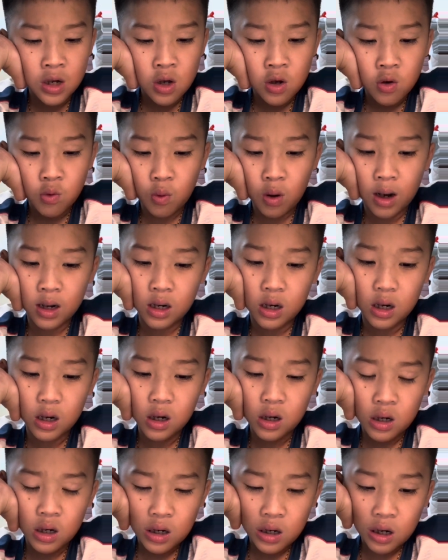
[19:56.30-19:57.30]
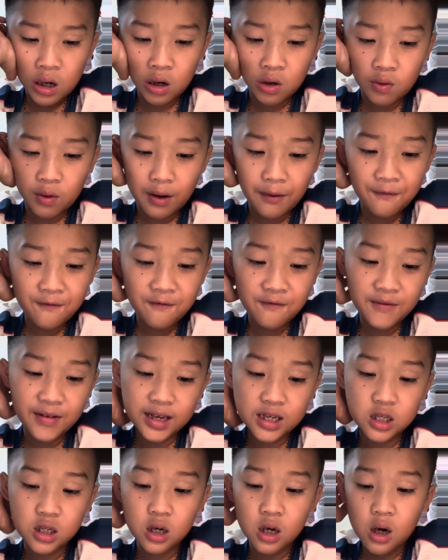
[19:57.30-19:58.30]
100
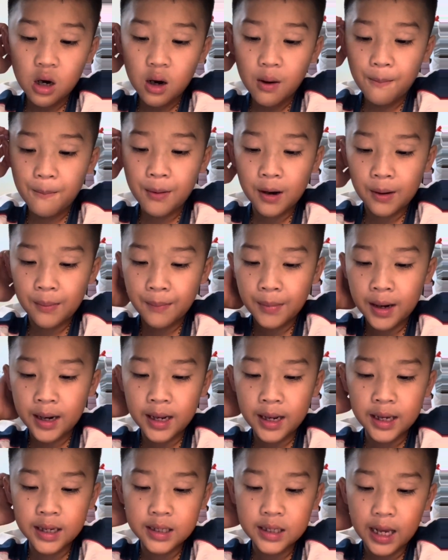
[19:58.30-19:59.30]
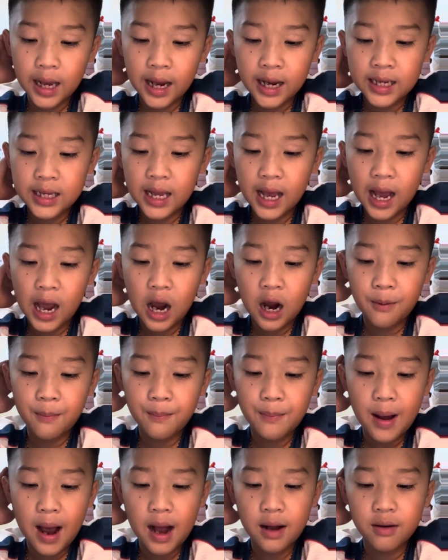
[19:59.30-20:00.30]
feet per minute, and at
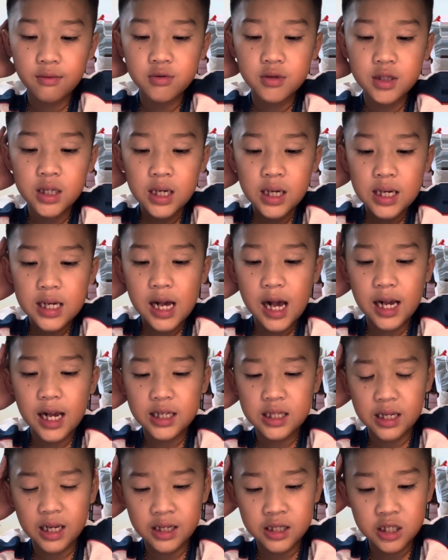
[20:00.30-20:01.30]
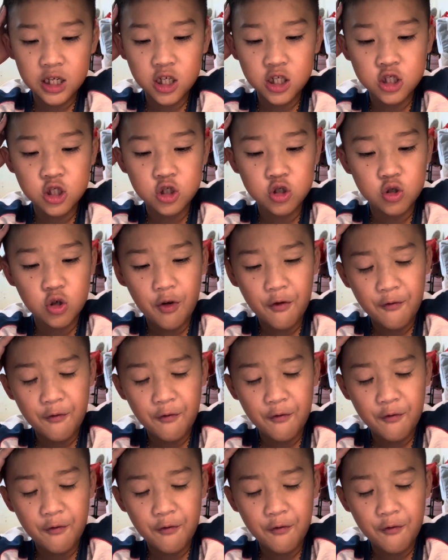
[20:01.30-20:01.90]
about as industrial